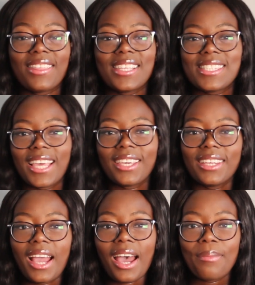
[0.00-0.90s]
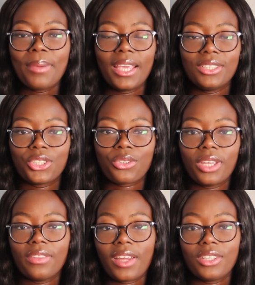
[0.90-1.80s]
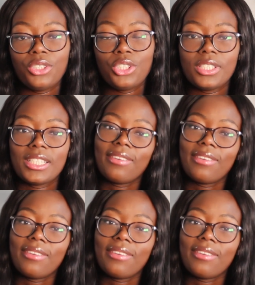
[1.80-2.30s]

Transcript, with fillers: The second high paying degree that you should